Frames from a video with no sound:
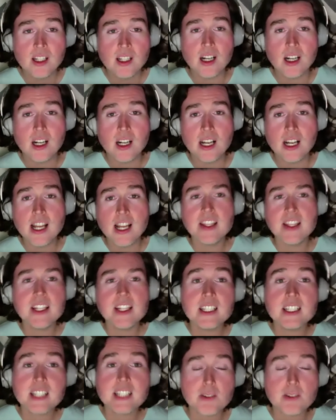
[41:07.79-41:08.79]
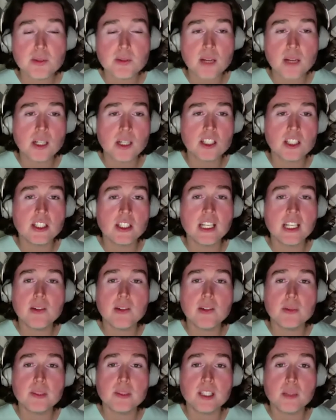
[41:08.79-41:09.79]
Uh, and they didn't give up that much. They
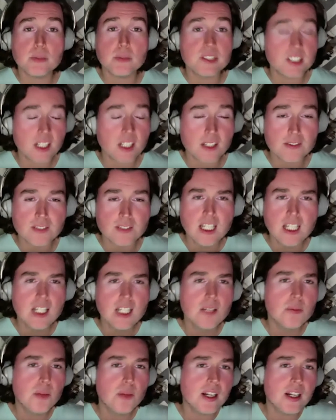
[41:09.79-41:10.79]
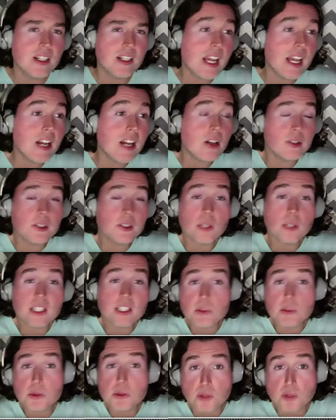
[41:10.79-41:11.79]
gave up some stuff, but and also what
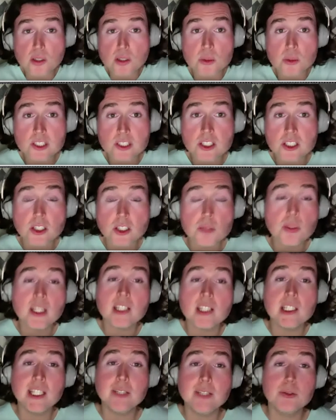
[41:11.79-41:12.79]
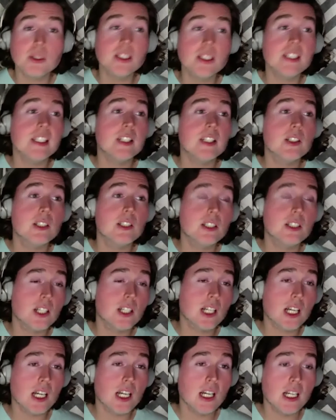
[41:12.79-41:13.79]
he did with Brooklyn was good, but he, he really didn't
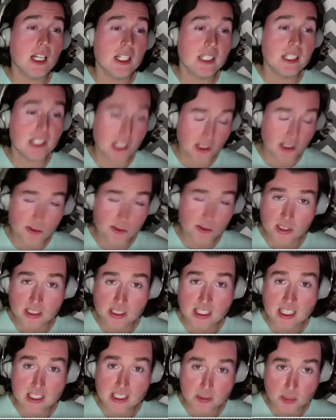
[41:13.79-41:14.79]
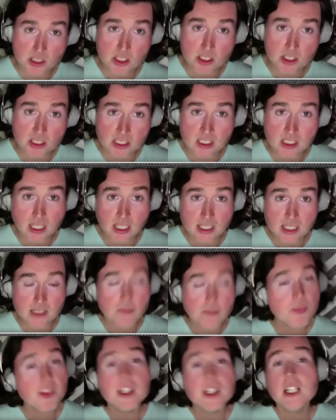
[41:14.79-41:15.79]
uh, didn't really get as much as he'd like.
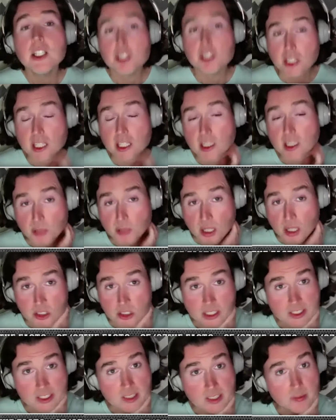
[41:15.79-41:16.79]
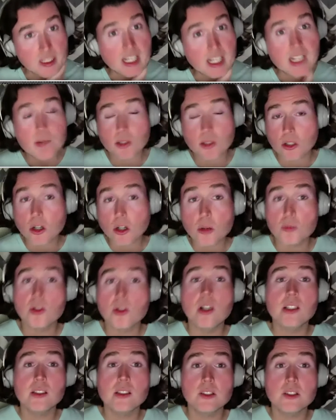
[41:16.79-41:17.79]
Jaylen Brown, Jayson Tatum are home
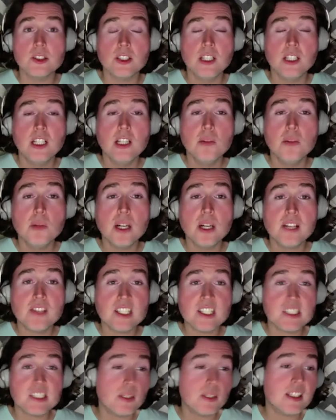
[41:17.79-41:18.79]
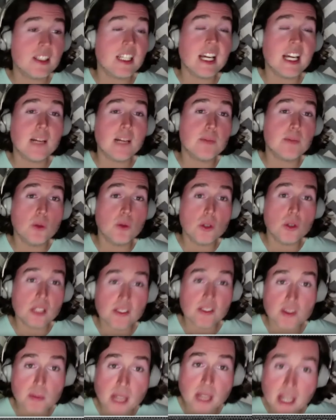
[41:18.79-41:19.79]
runs, but if they split that up, it won't
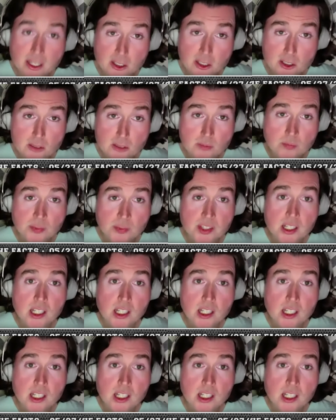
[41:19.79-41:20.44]
even matter.